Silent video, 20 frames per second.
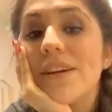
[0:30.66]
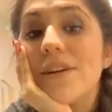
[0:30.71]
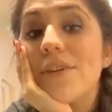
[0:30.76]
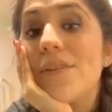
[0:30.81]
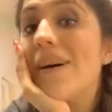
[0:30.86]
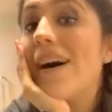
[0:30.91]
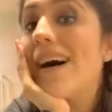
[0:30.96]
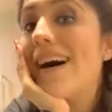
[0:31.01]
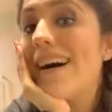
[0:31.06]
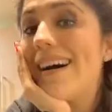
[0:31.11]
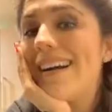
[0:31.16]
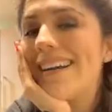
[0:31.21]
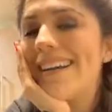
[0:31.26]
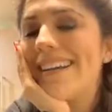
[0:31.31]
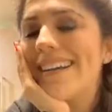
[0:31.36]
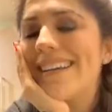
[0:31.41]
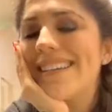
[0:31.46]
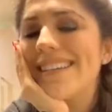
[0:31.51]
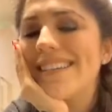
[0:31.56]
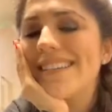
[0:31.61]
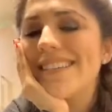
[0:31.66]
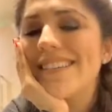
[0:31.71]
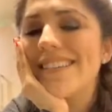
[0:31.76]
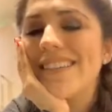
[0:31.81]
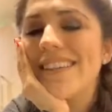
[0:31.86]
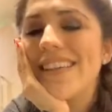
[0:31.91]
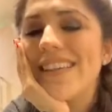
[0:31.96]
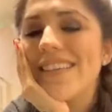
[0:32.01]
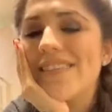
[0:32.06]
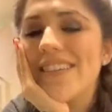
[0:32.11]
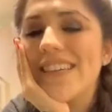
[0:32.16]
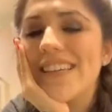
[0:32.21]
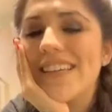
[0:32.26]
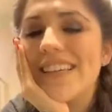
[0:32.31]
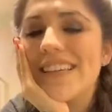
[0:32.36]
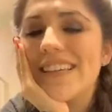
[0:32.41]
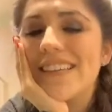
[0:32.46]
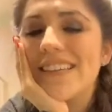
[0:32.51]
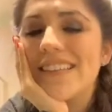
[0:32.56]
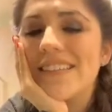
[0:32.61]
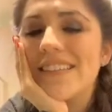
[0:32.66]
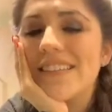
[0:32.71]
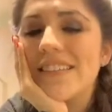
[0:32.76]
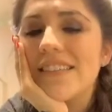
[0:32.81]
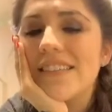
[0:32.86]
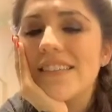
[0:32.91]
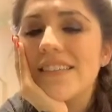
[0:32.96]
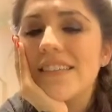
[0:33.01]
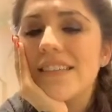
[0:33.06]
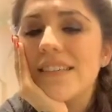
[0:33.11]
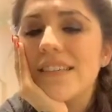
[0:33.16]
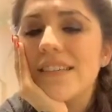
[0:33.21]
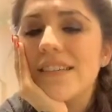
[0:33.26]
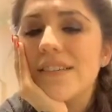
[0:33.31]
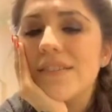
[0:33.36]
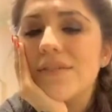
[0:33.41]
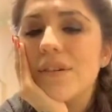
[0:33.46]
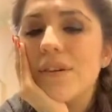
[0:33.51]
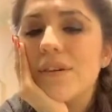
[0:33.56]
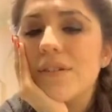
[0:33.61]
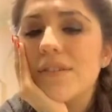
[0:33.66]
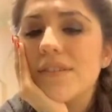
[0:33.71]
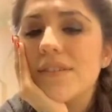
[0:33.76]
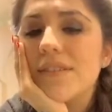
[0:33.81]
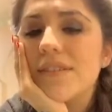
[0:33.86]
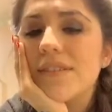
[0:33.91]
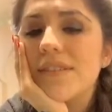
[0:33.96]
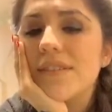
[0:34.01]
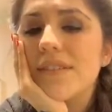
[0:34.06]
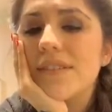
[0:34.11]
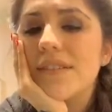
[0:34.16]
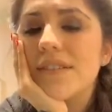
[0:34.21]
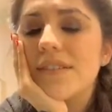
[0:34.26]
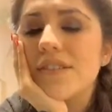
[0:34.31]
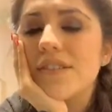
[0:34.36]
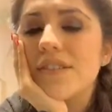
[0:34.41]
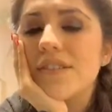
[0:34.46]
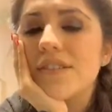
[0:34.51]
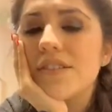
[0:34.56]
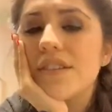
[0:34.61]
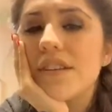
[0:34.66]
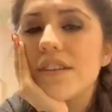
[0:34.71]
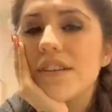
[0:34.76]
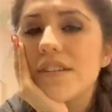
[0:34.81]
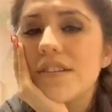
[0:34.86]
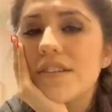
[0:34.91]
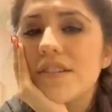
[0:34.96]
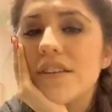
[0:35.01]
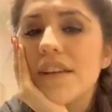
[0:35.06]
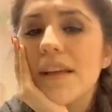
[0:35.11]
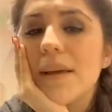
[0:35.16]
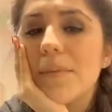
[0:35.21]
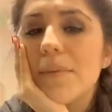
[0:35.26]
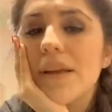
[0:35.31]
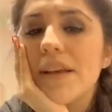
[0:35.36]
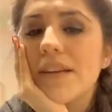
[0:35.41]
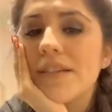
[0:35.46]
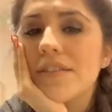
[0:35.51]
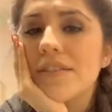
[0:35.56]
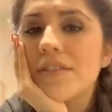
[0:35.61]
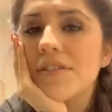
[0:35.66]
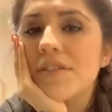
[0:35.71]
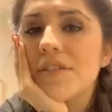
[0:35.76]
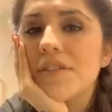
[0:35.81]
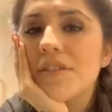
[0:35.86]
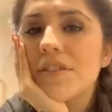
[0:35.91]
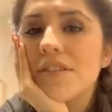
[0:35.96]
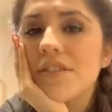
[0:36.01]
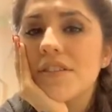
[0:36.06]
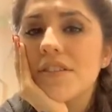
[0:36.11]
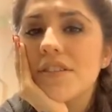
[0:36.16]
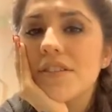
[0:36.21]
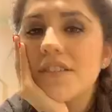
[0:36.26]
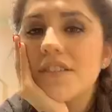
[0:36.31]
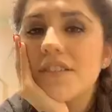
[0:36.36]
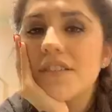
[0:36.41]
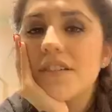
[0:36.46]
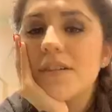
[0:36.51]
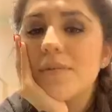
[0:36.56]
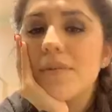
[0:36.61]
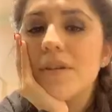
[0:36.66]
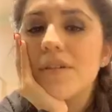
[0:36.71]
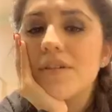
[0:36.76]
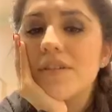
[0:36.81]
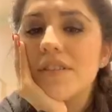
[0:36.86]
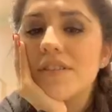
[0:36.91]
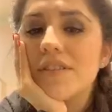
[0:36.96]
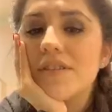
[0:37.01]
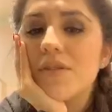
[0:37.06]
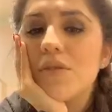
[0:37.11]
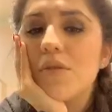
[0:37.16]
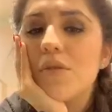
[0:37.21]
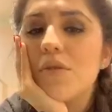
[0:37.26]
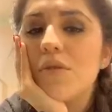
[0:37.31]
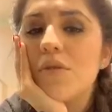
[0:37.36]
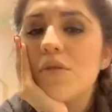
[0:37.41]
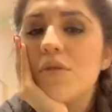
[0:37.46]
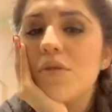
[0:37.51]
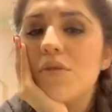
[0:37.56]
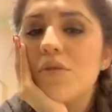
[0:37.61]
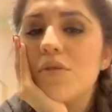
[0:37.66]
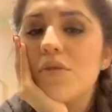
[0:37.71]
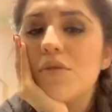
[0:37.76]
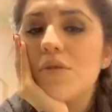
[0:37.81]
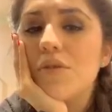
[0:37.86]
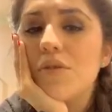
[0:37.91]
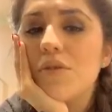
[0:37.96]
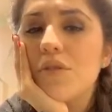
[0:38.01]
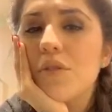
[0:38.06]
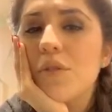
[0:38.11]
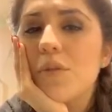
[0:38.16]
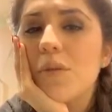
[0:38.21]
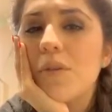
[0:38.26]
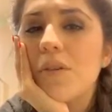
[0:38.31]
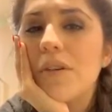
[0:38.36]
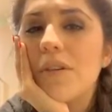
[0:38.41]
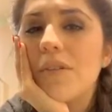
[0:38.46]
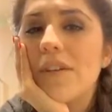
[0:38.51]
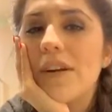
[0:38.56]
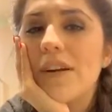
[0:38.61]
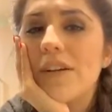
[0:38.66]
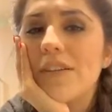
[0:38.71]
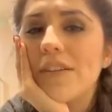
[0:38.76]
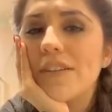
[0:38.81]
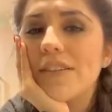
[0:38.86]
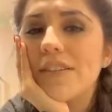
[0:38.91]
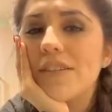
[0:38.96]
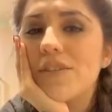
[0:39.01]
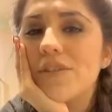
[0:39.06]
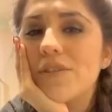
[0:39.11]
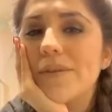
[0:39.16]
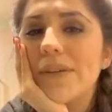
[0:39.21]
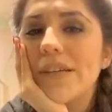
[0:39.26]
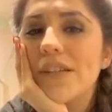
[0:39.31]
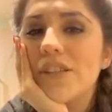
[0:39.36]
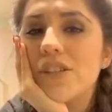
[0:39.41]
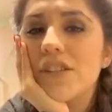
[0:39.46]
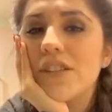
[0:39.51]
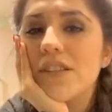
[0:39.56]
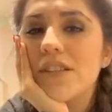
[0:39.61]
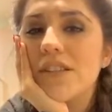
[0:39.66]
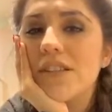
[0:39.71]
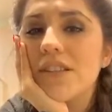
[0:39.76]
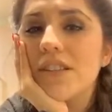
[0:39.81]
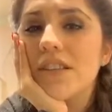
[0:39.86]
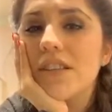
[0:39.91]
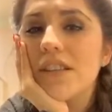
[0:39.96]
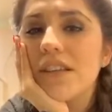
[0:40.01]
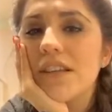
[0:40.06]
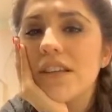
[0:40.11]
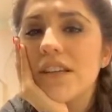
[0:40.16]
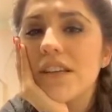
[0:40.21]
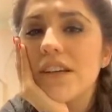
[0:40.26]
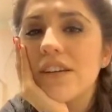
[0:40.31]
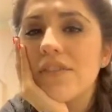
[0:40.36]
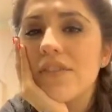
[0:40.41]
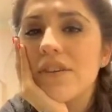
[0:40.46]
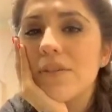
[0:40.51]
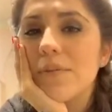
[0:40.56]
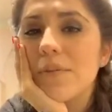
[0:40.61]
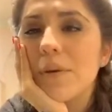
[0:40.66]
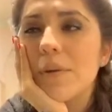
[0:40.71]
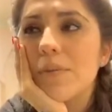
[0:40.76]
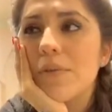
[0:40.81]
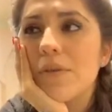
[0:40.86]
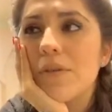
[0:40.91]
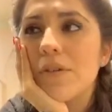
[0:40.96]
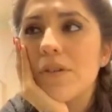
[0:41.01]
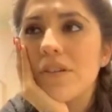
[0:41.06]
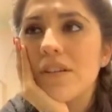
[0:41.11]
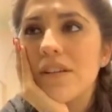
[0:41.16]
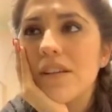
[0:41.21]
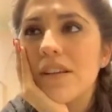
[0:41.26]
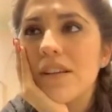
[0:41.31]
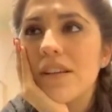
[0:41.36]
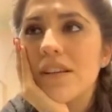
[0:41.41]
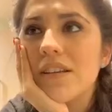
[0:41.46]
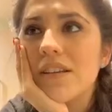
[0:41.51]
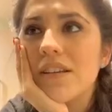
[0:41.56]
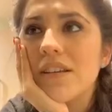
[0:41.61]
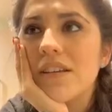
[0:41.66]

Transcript: Oh, hi. Good evening. Folks, should I be concerned about this whole coronavirus situation? Like, I've heard people are, like,